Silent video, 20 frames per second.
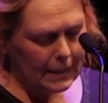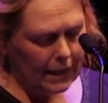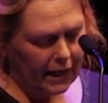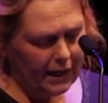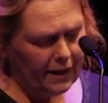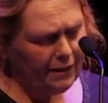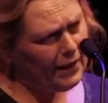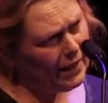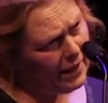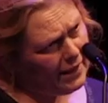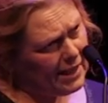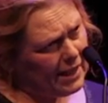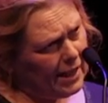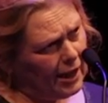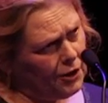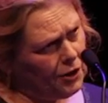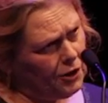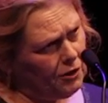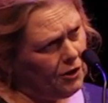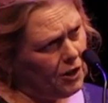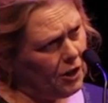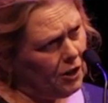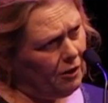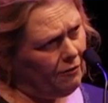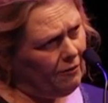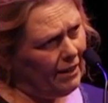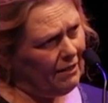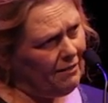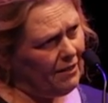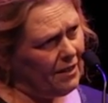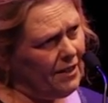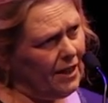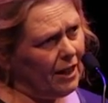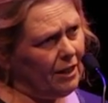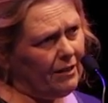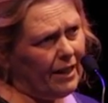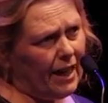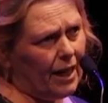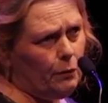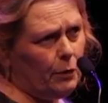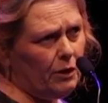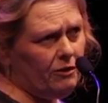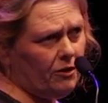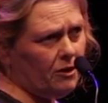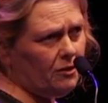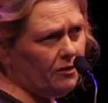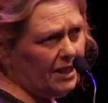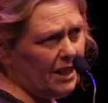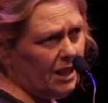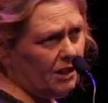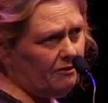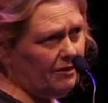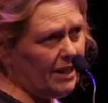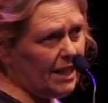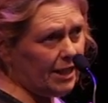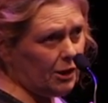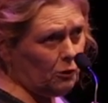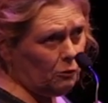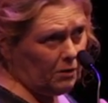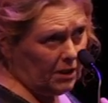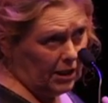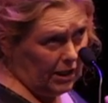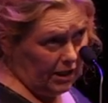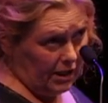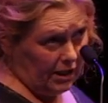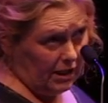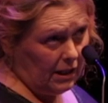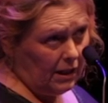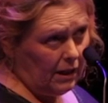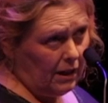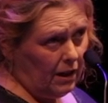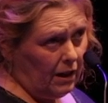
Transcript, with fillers: And at that stage you turn around and think, okay, we've got these resources.